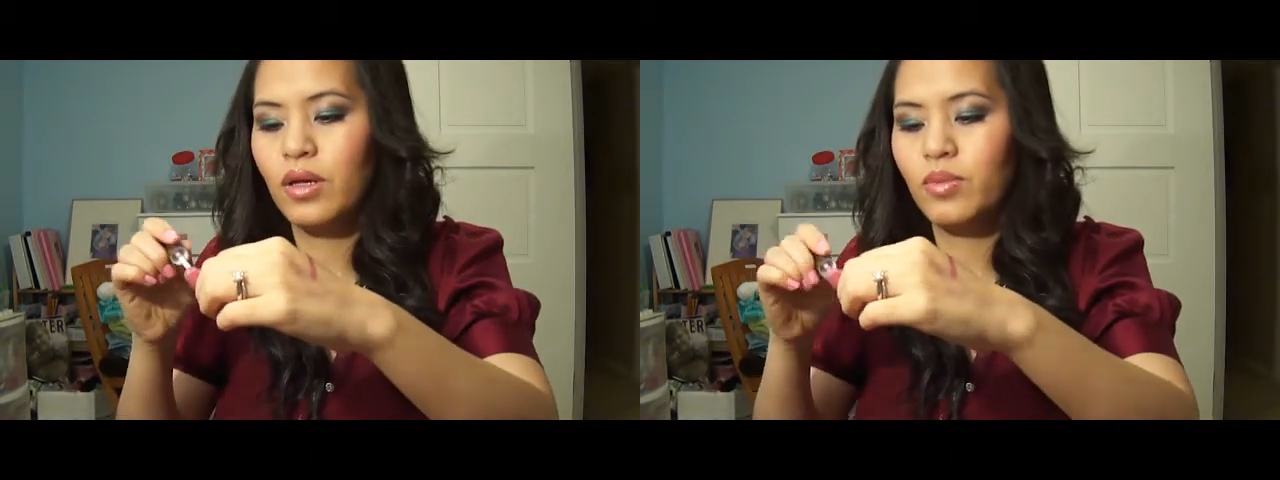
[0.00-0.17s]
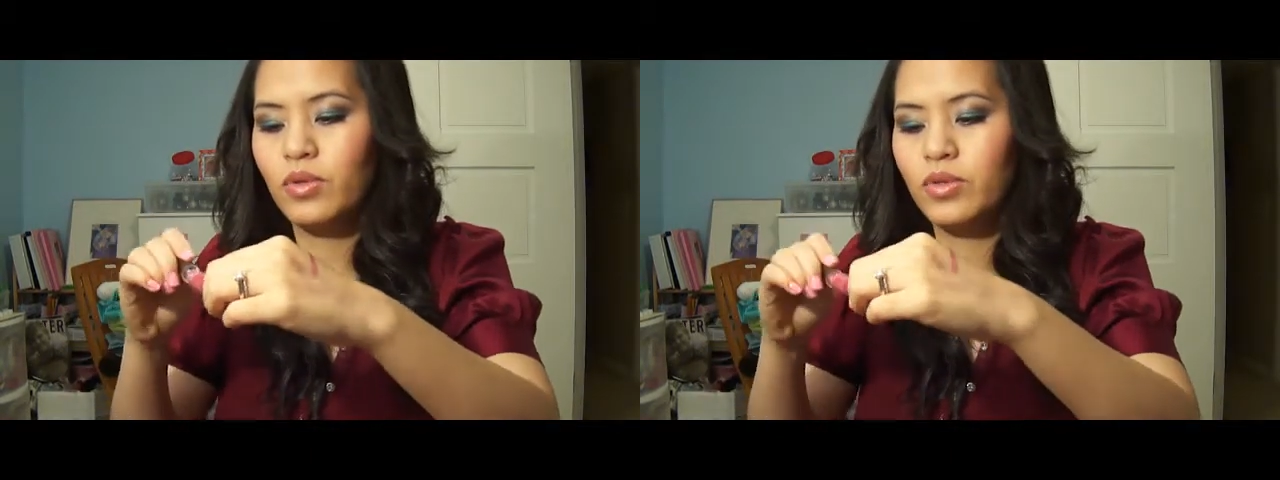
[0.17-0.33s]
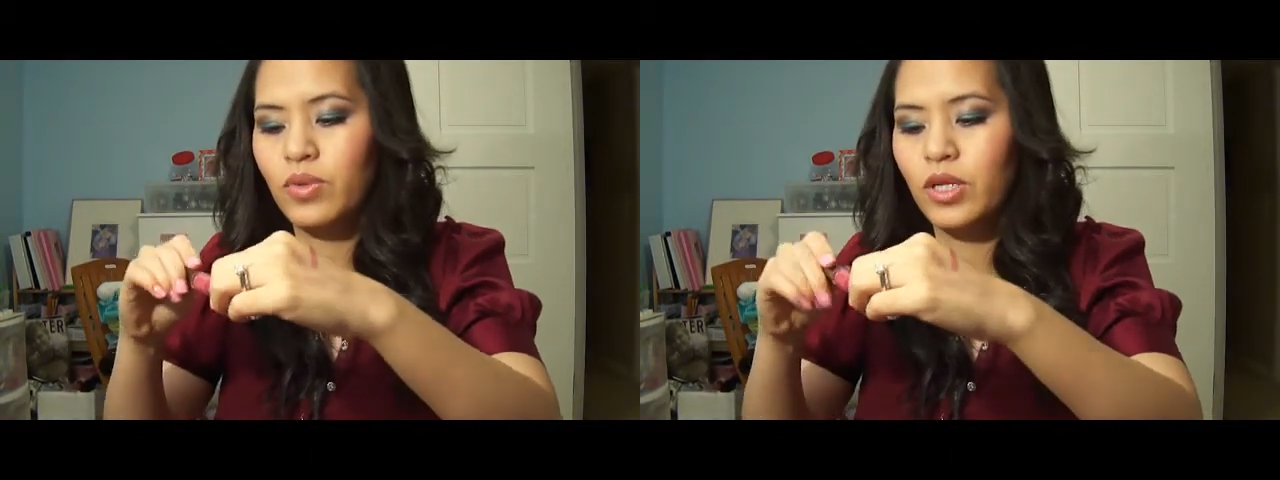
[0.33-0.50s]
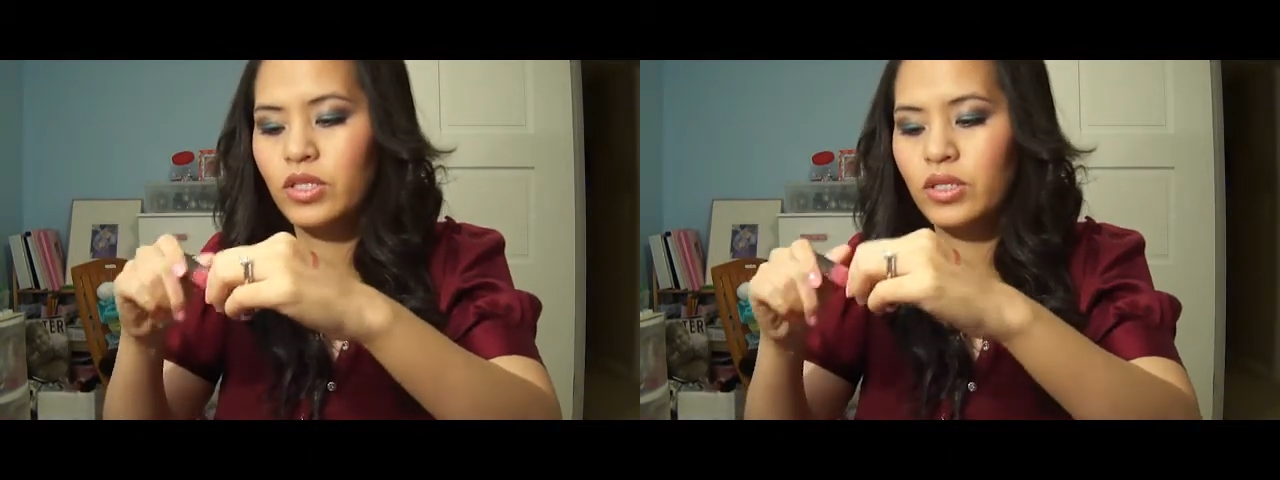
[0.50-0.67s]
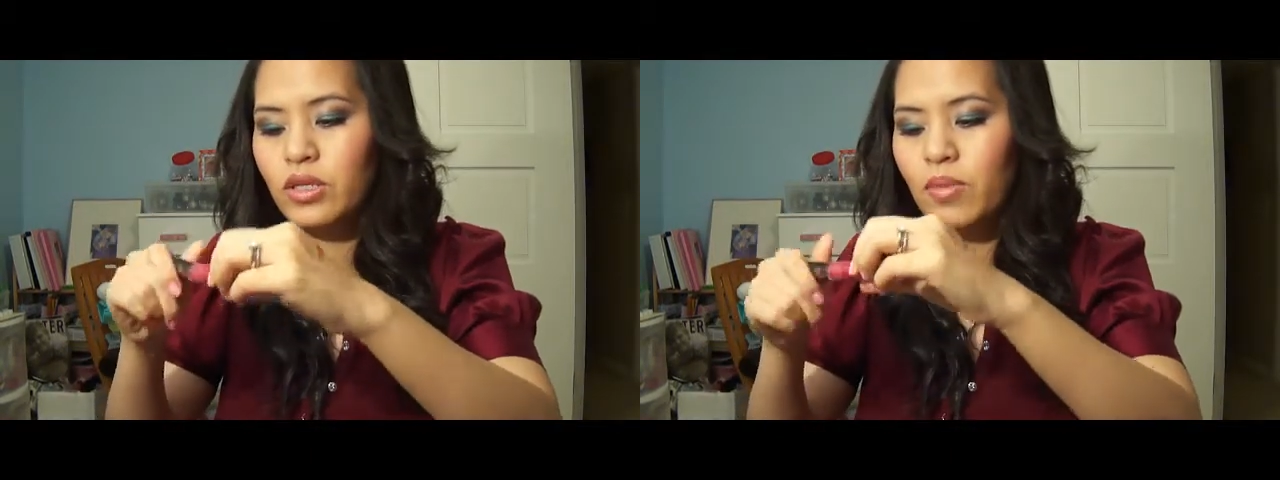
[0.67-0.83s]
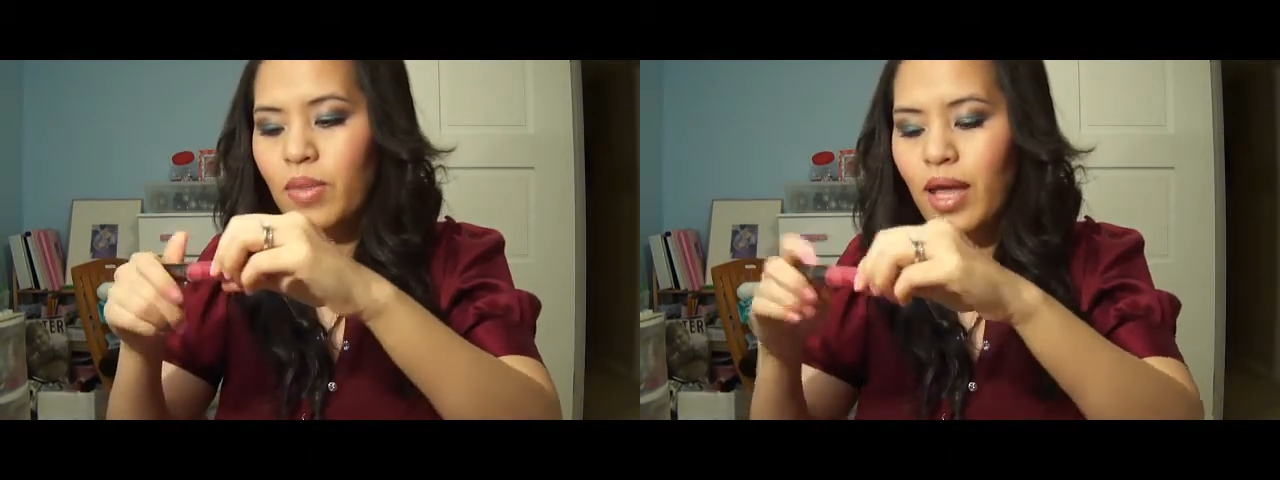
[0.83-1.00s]
couple swatches
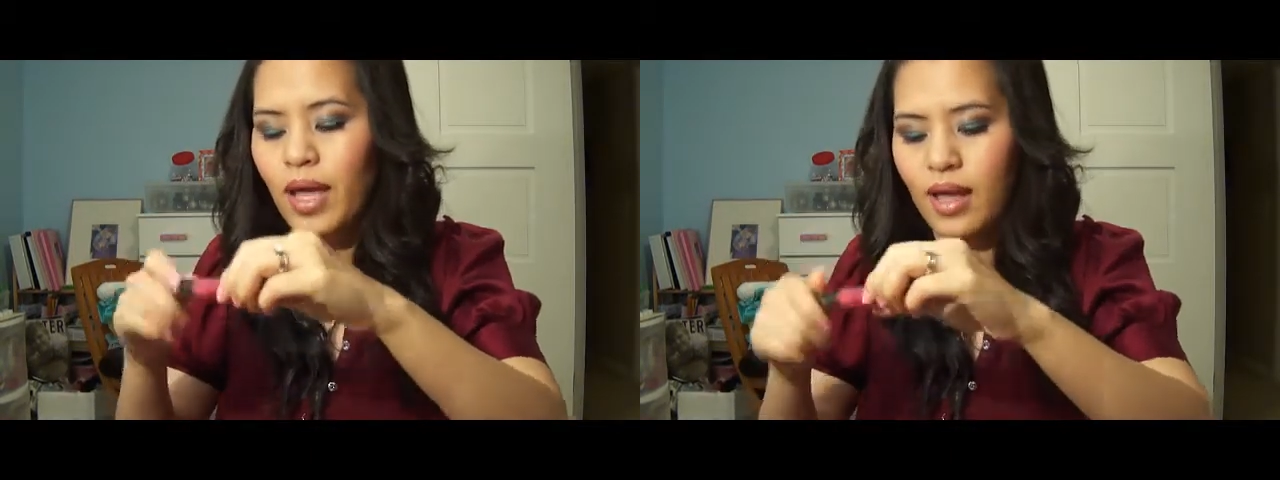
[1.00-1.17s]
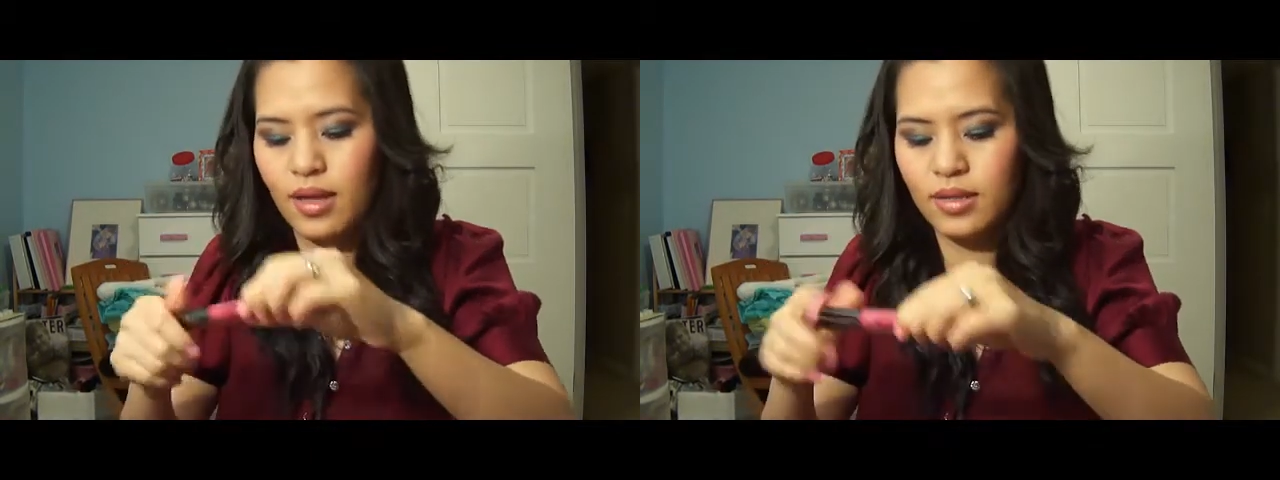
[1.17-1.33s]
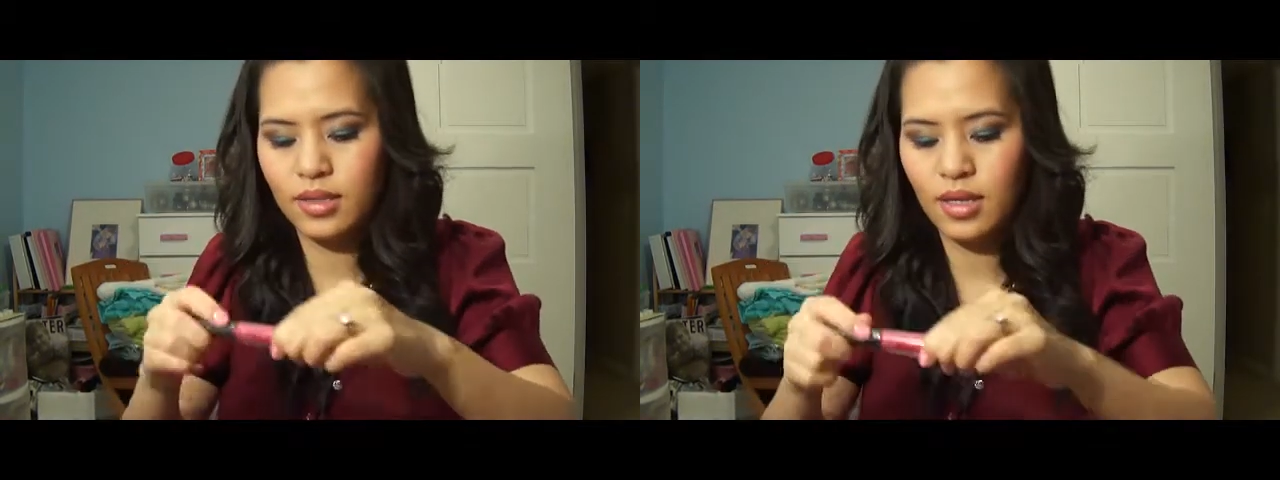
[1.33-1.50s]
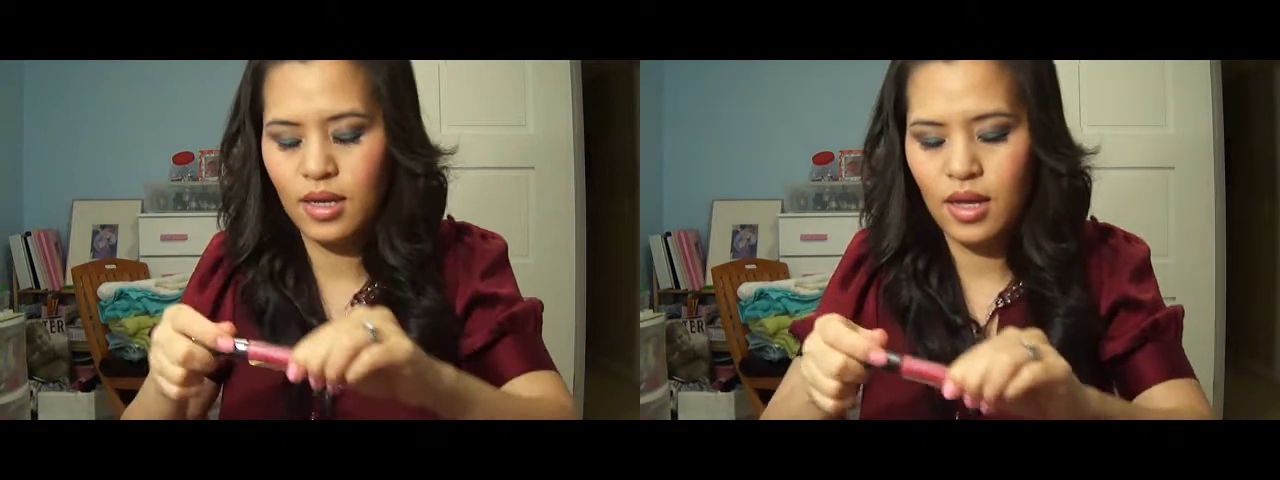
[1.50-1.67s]
on my hand.